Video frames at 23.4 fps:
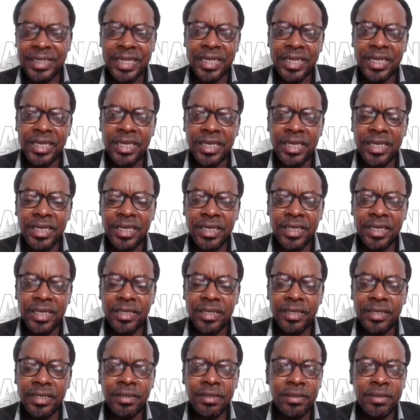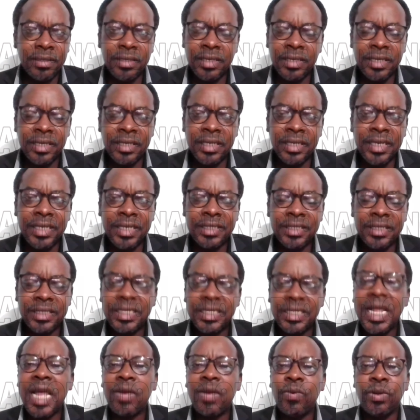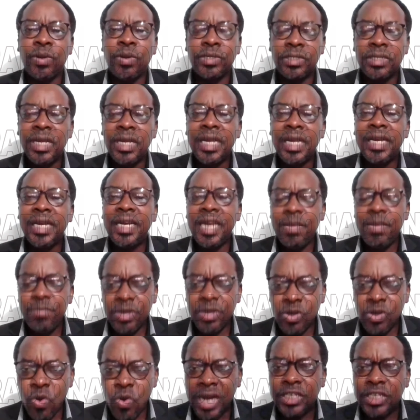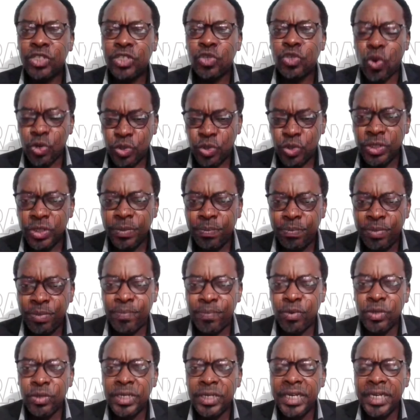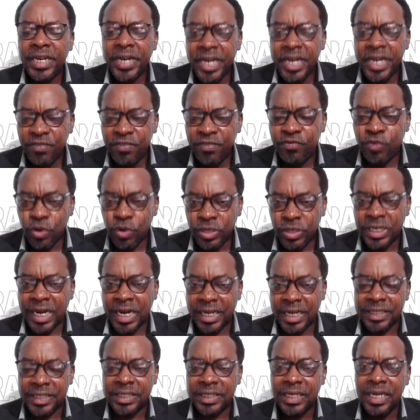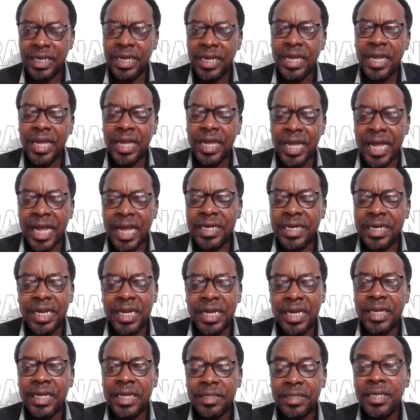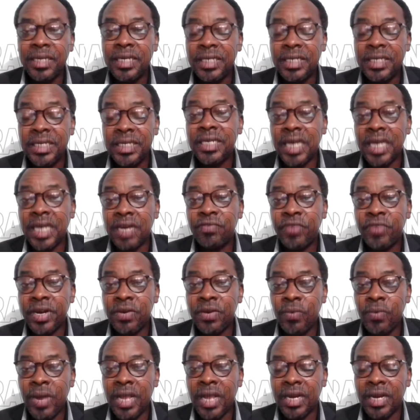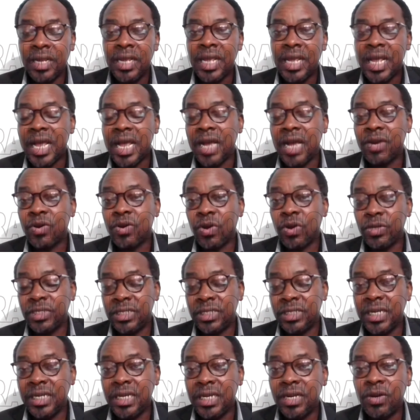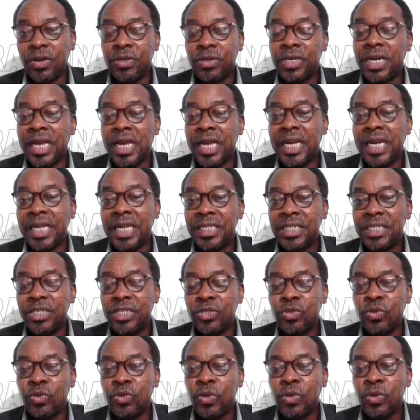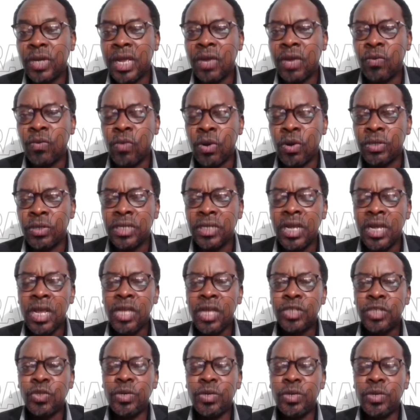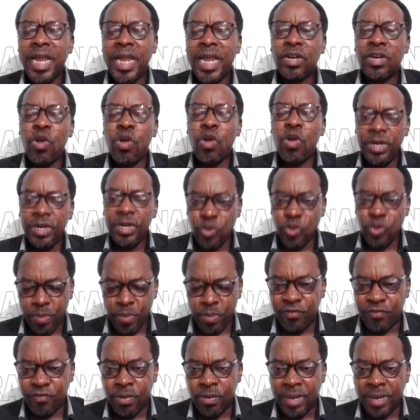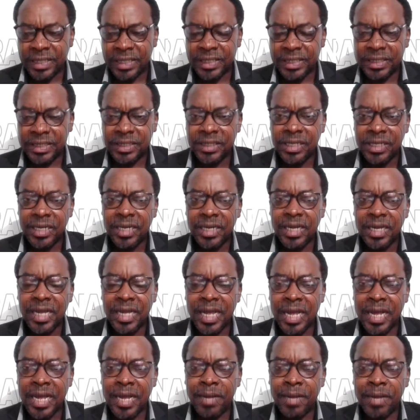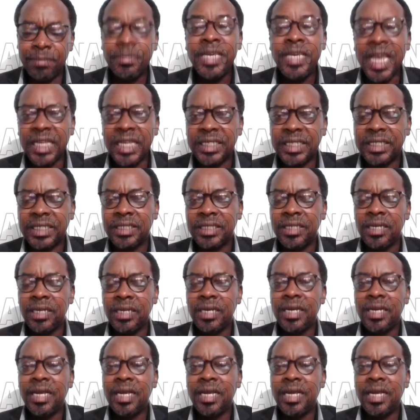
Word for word: I think his style was, let me go and talk to the people, the real voters. And uh, he did that very well across the one hundred ninety-two uh, wards. So then coming to performance, um, yes,